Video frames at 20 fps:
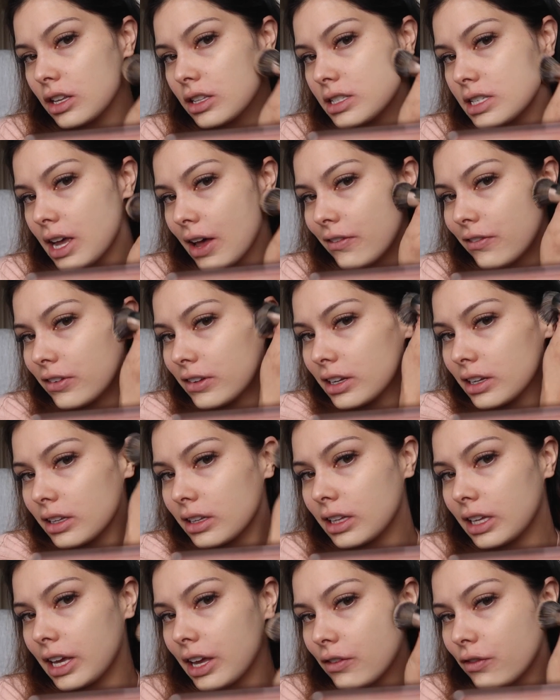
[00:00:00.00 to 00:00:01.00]

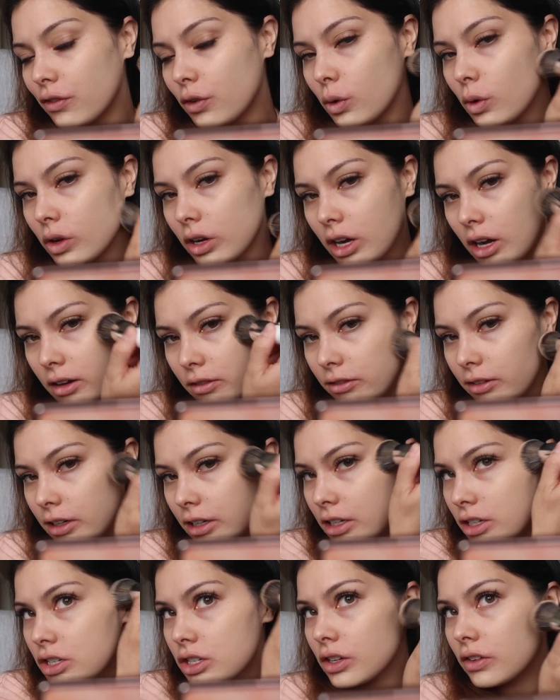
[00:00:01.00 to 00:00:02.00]
definitely a full
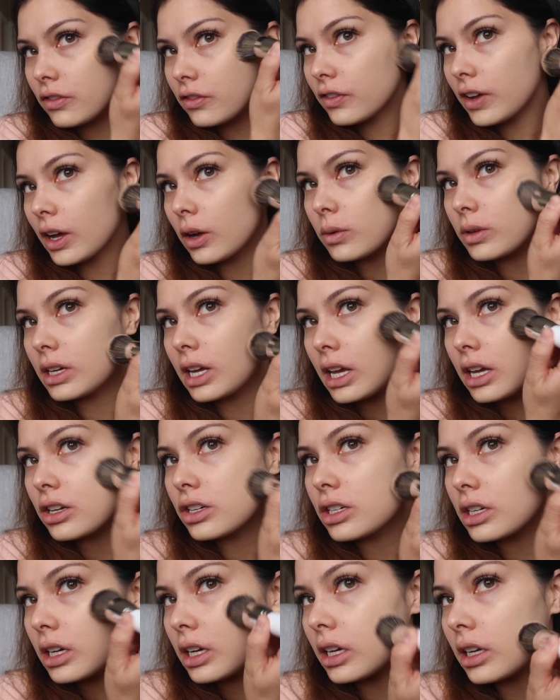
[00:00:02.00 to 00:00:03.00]
coverage
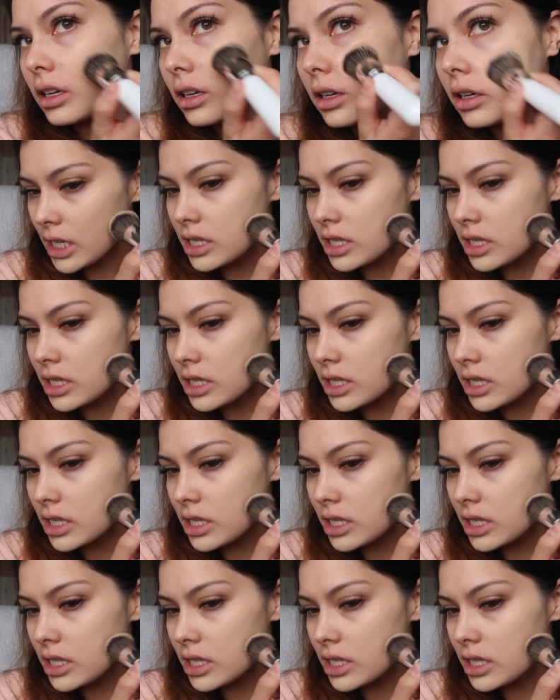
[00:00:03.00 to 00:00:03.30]
foundation.